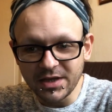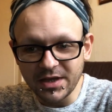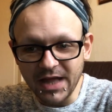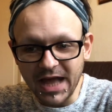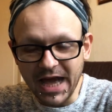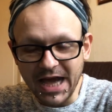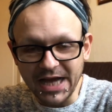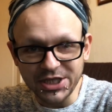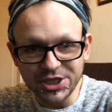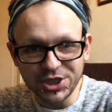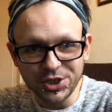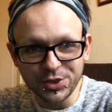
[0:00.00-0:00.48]

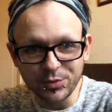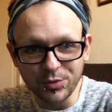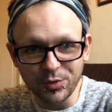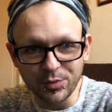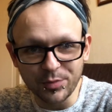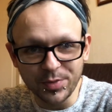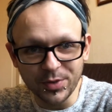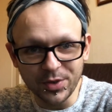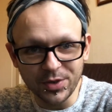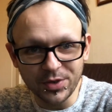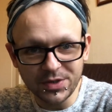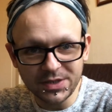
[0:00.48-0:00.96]
actual
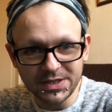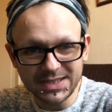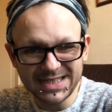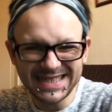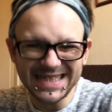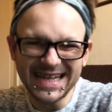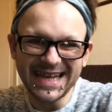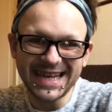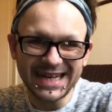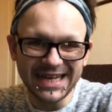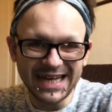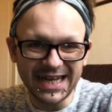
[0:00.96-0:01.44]
books,
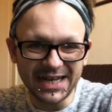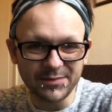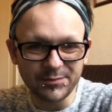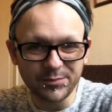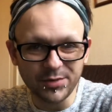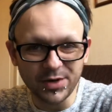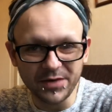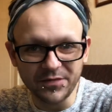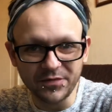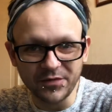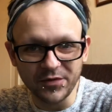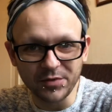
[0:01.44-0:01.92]
secondhand
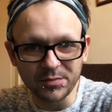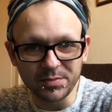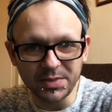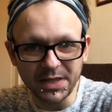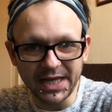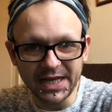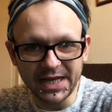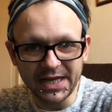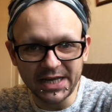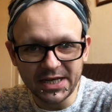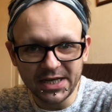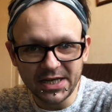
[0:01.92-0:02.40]

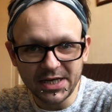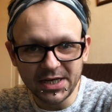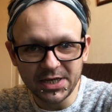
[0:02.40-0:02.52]
preferably.